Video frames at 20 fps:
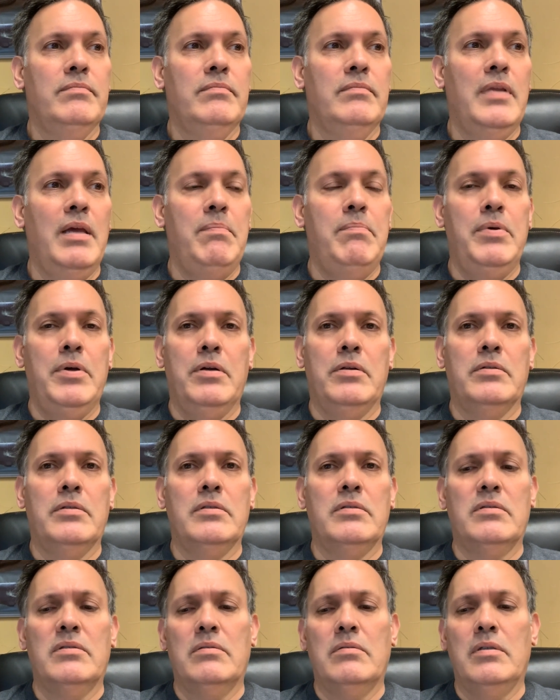They built.
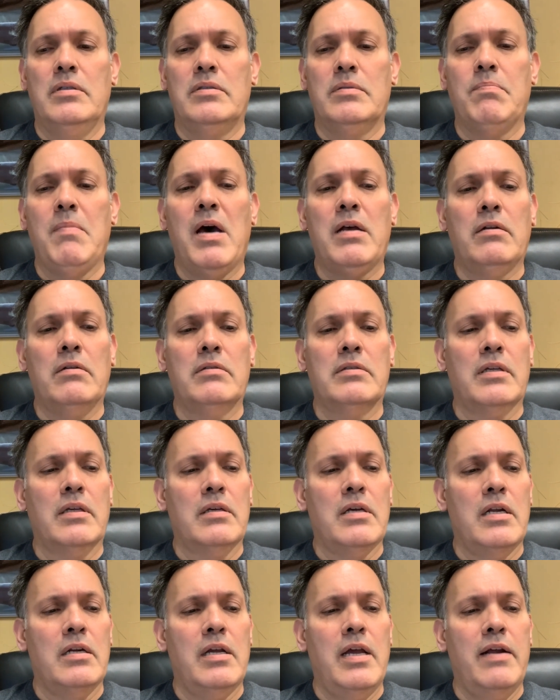It's modeled
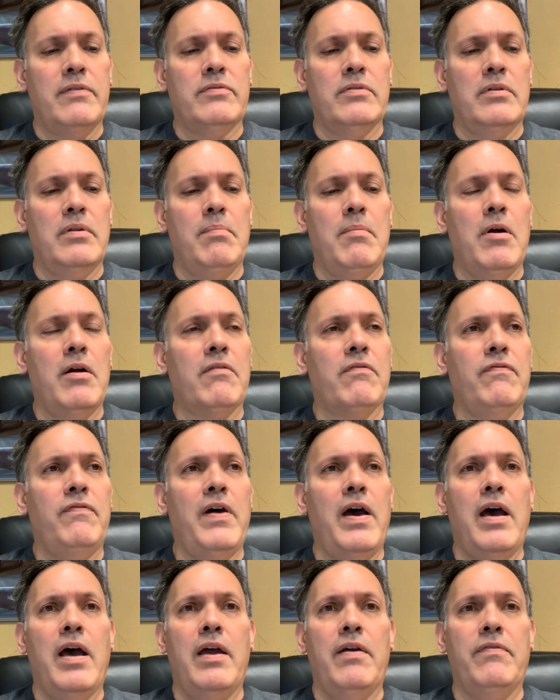kind of after the Mark
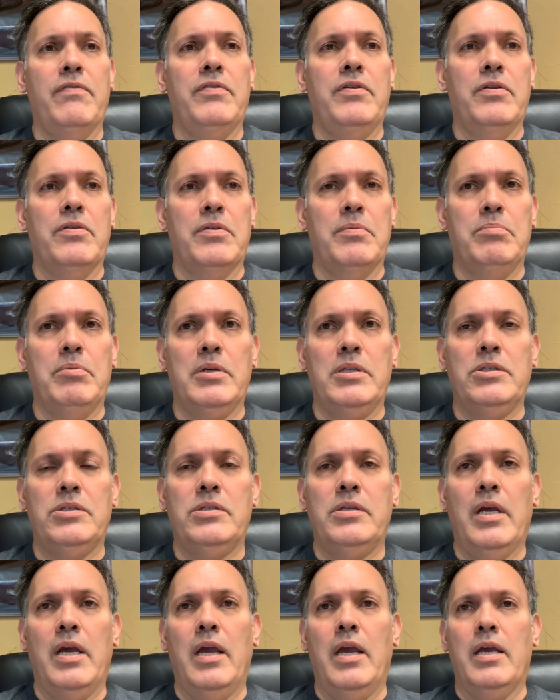V, the British
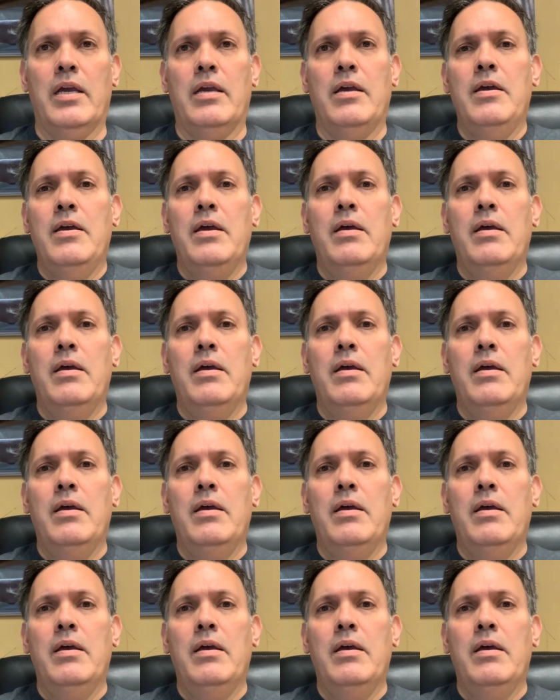tank,